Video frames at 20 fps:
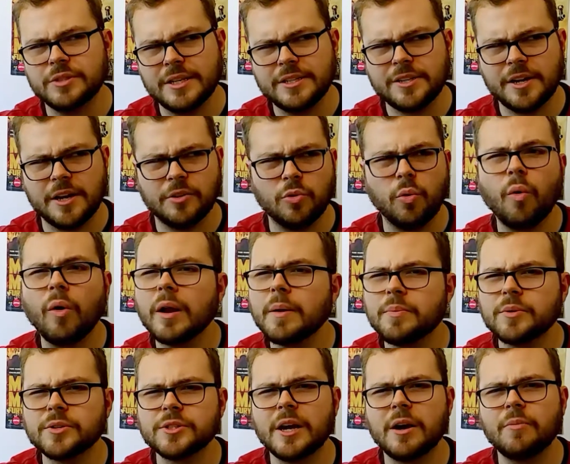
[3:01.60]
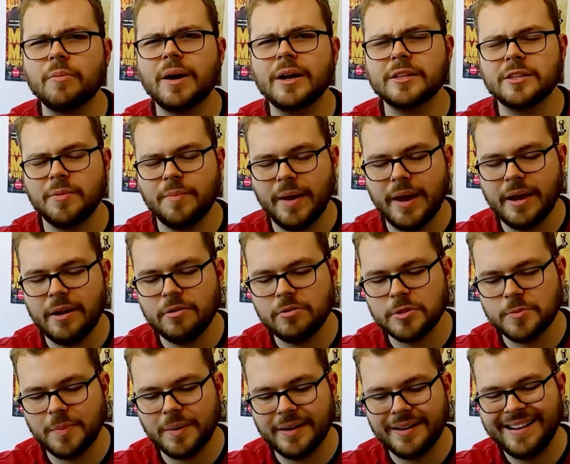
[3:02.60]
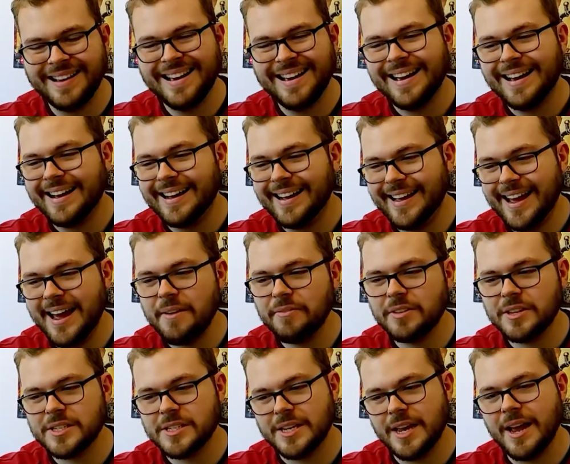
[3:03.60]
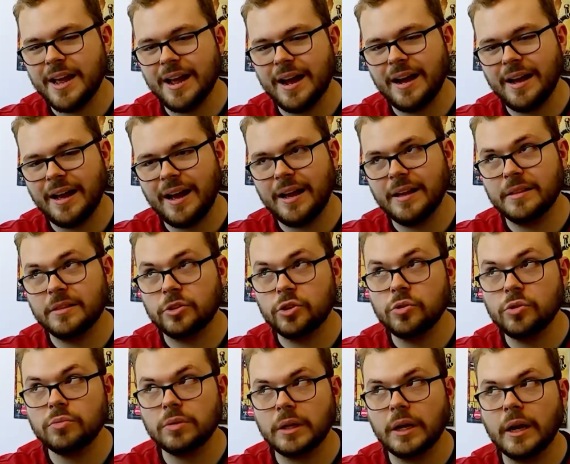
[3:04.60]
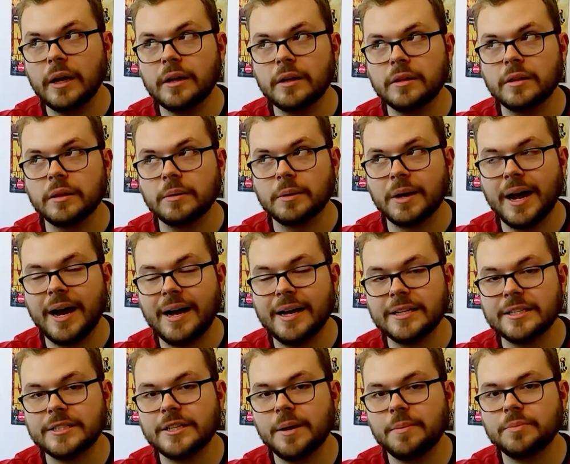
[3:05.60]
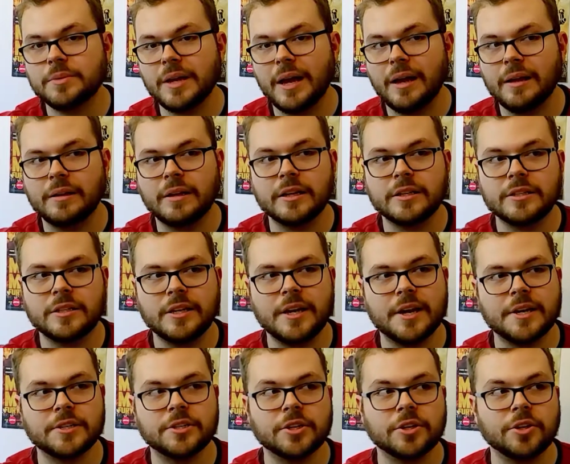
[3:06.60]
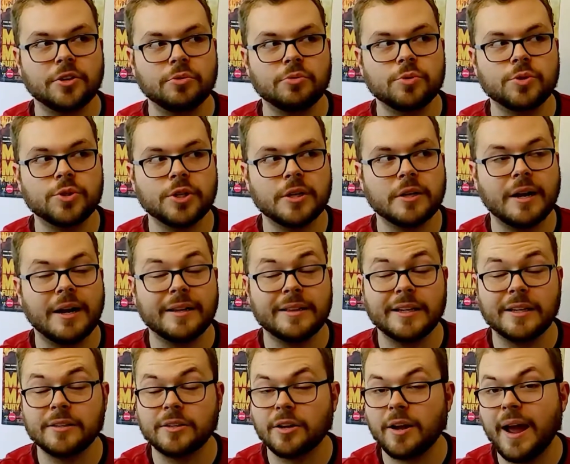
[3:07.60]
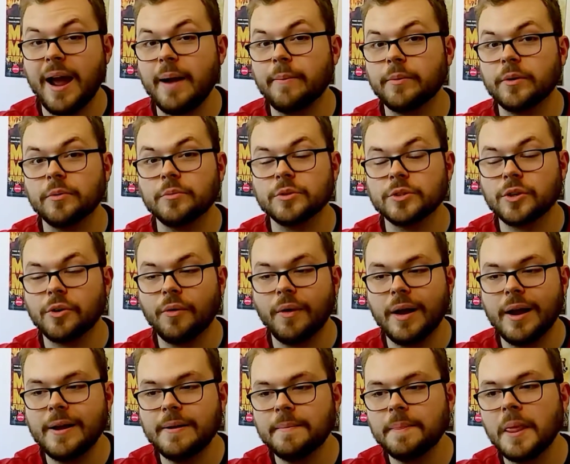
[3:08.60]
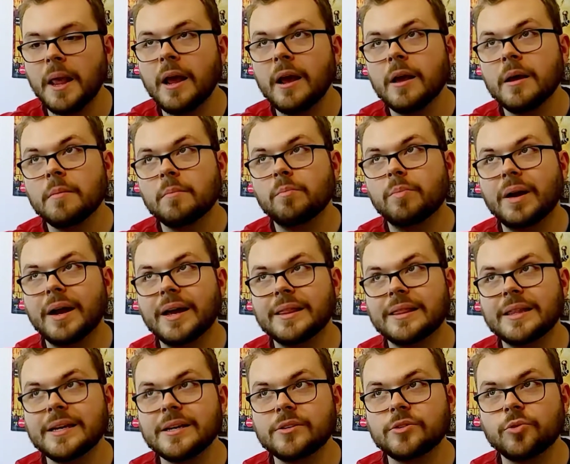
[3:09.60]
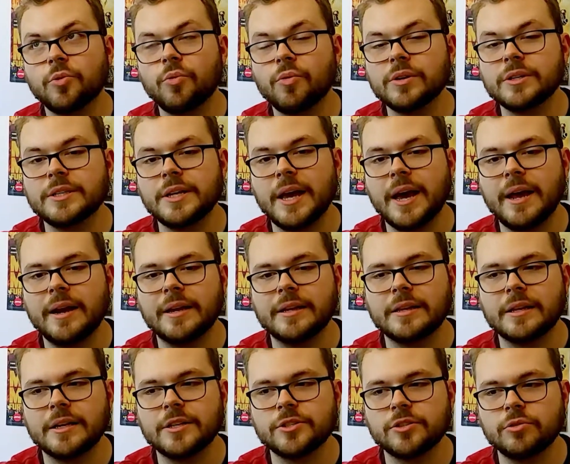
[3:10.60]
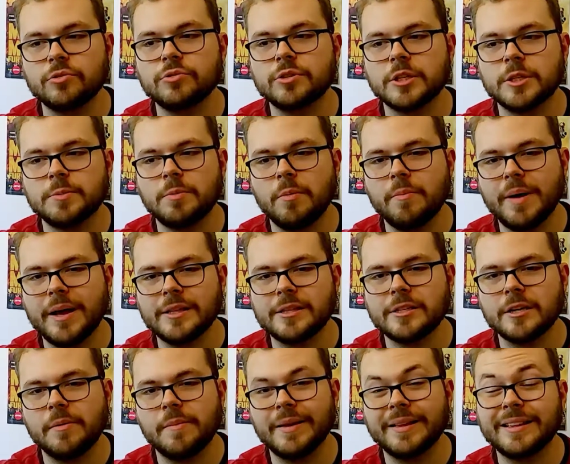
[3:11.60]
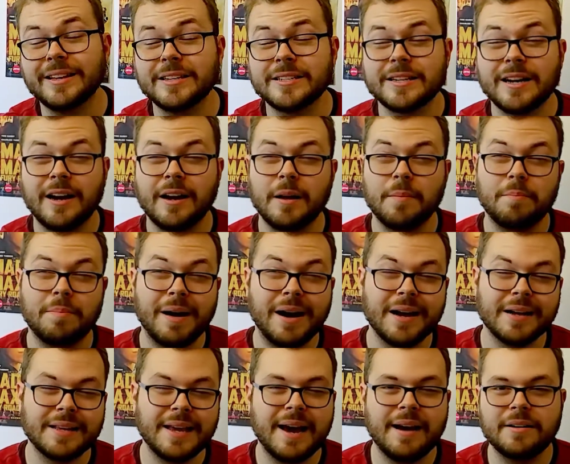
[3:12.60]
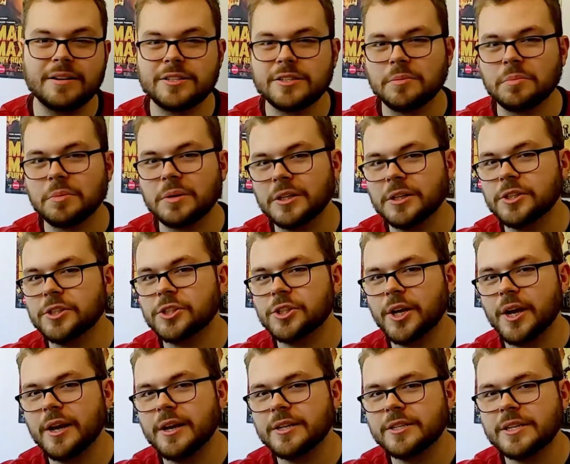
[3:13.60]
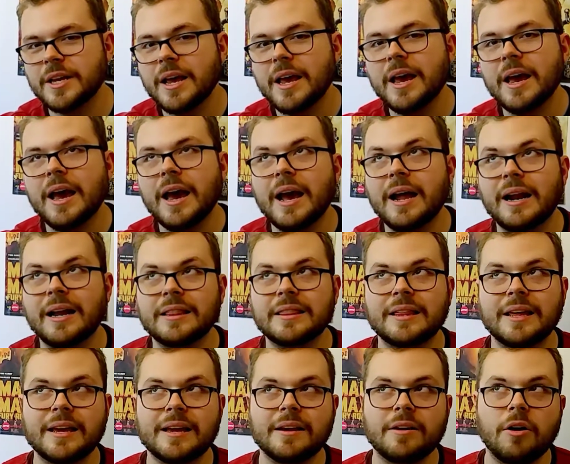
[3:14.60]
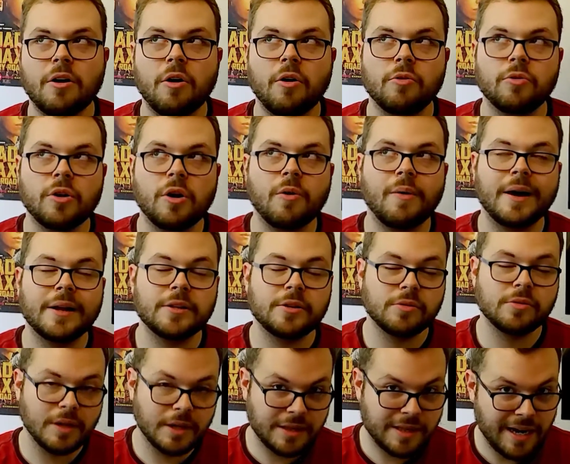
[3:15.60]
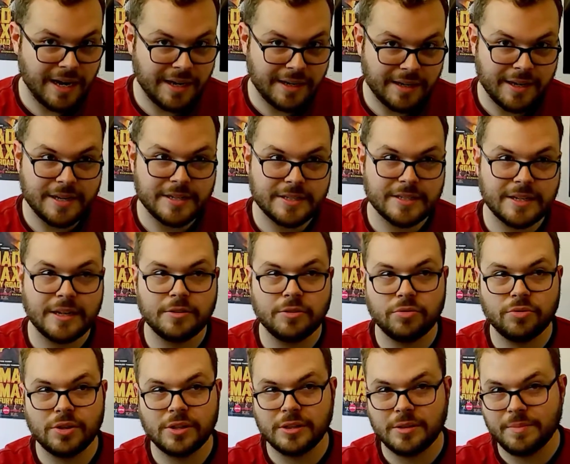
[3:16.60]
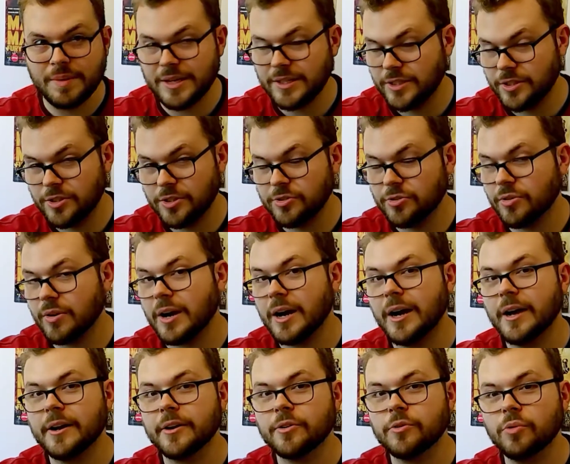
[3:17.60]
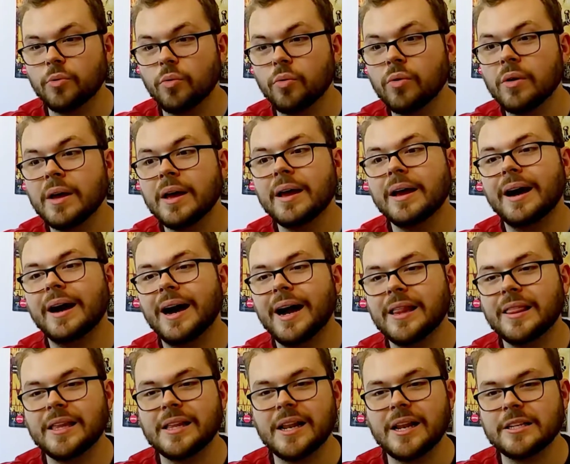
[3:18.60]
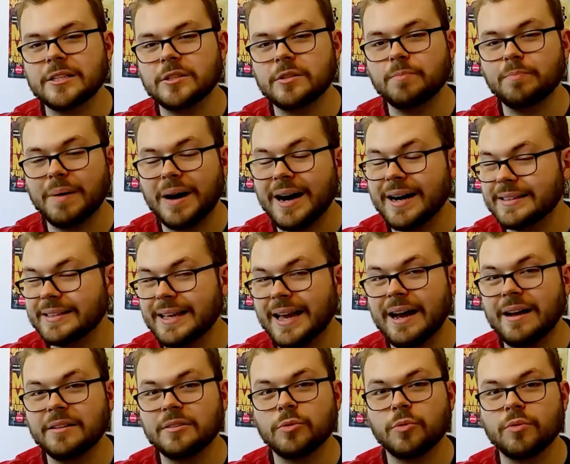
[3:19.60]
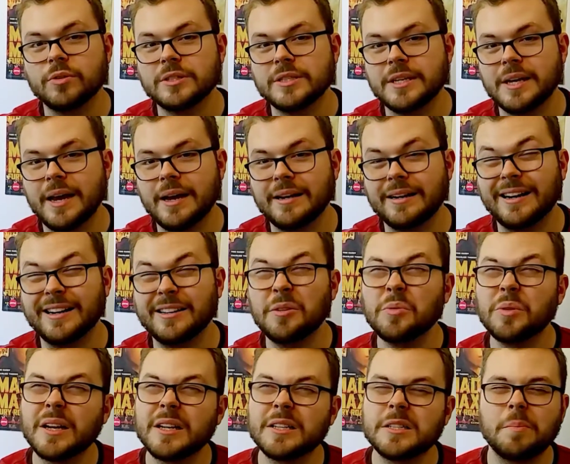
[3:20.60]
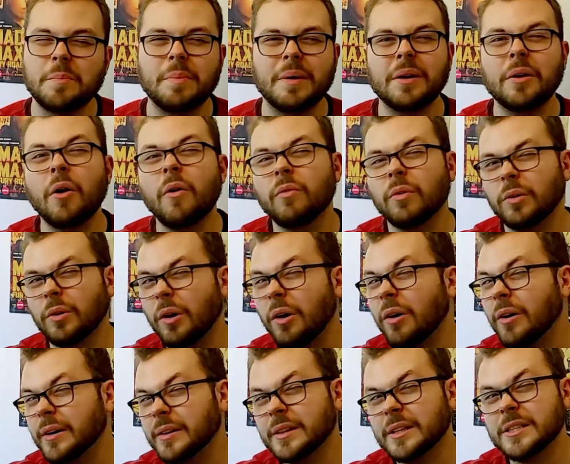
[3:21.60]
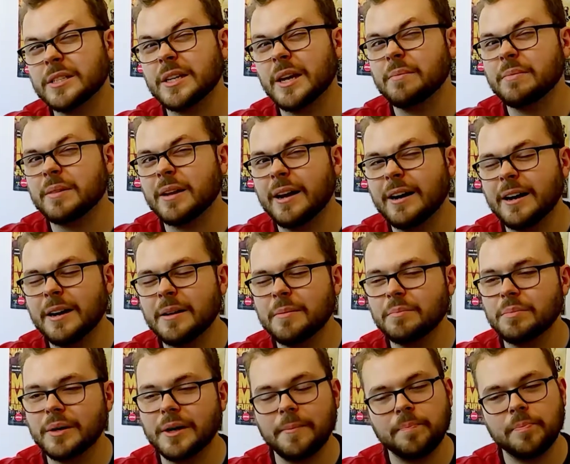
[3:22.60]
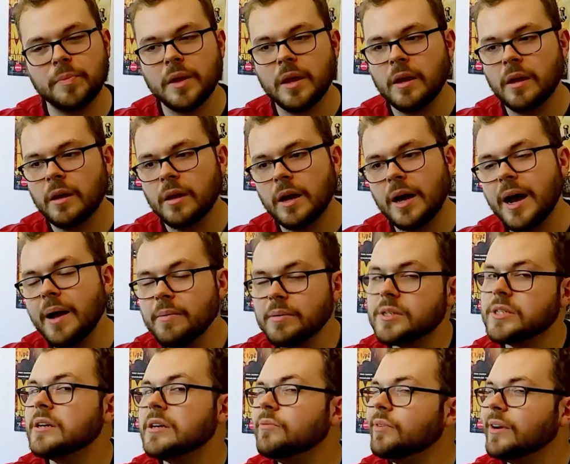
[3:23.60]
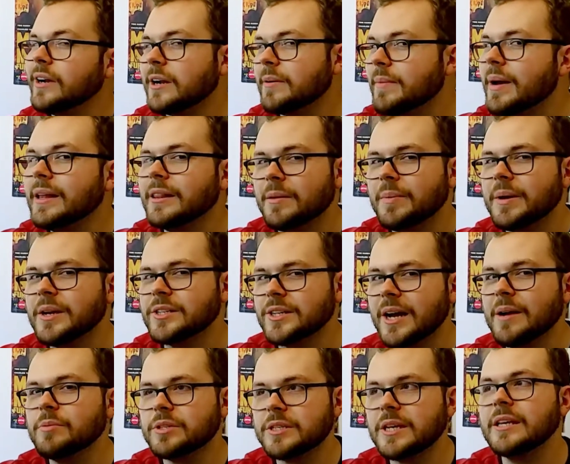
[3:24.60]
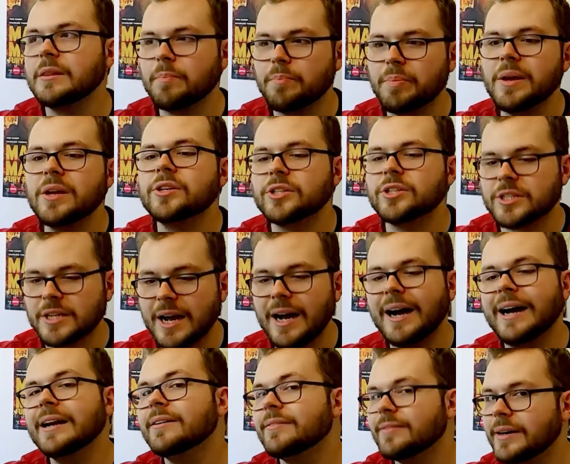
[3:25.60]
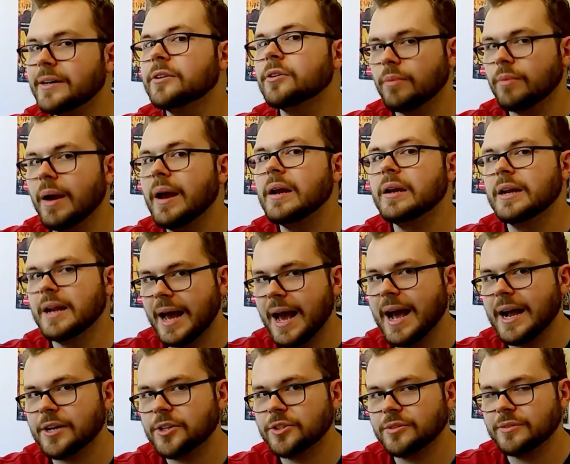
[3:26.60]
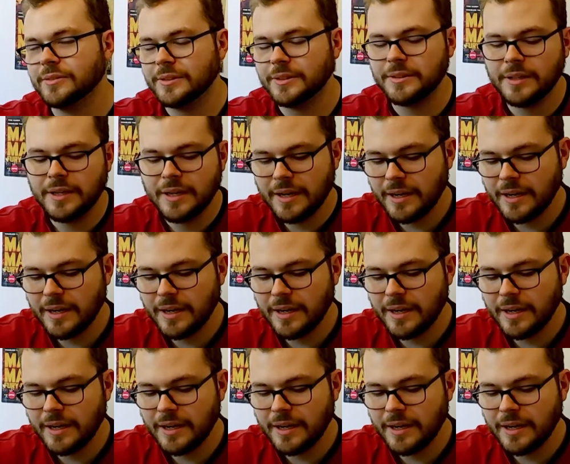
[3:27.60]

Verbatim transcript: It has like a 20% on Rotten Tomatoes, but I have to say, I do like the concept. I liked the execution. I think DiCaprio was great. But I think towards the end, it does lose its momentum. It does kind of bog down in some cliches. And I think, although I do like the ideas and I do think the messages are kind of cool, I think that's bogged down towards the end. And I do think it's a bit overlong at the same time. But I would still recommend The Beach. I would say The Beach is kind of underrated, actually.